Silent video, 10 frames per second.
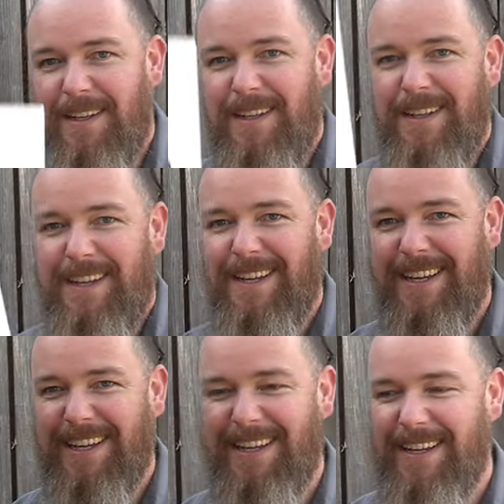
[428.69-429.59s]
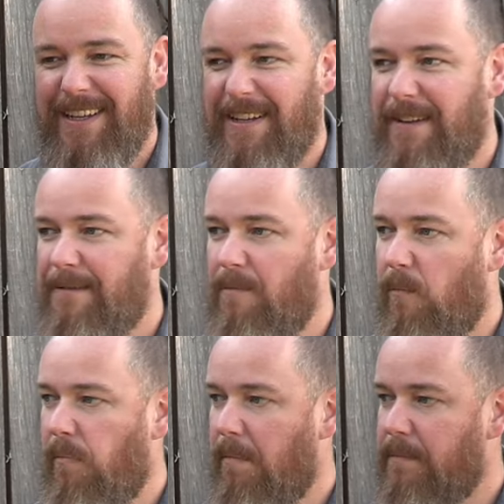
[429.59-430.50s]

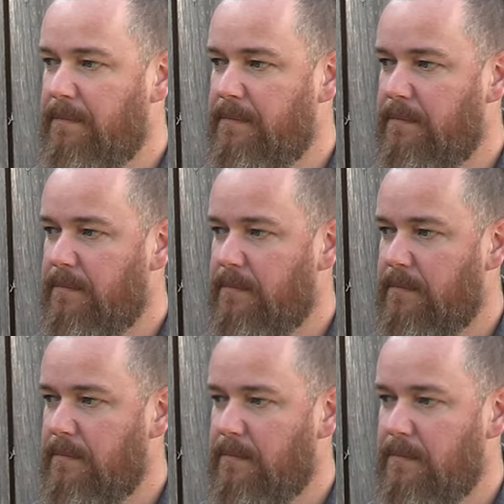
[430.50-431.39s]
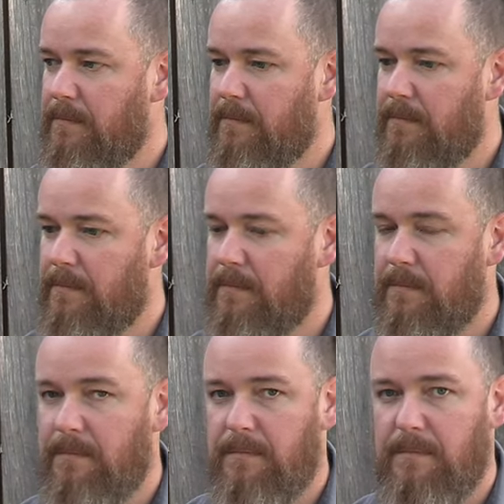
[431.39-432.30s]

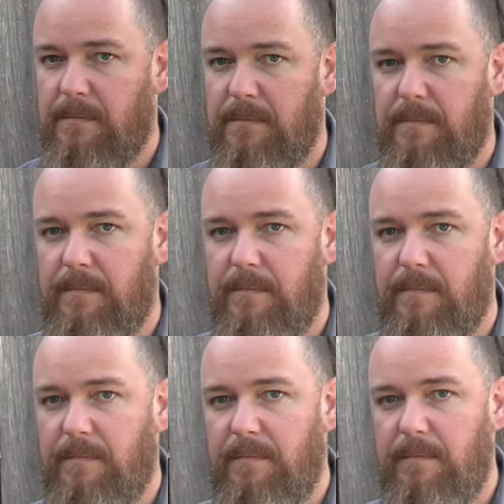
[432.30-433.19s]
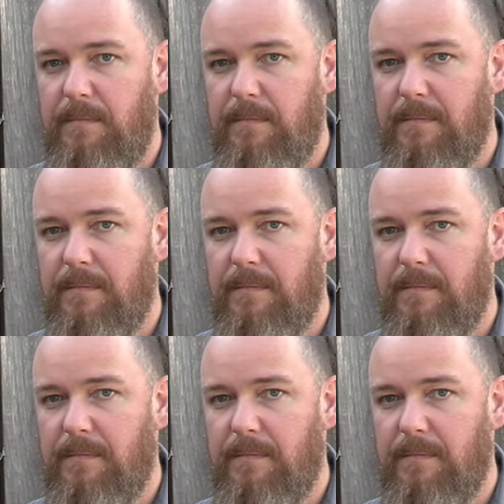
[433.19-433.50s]
The person shown says nothing.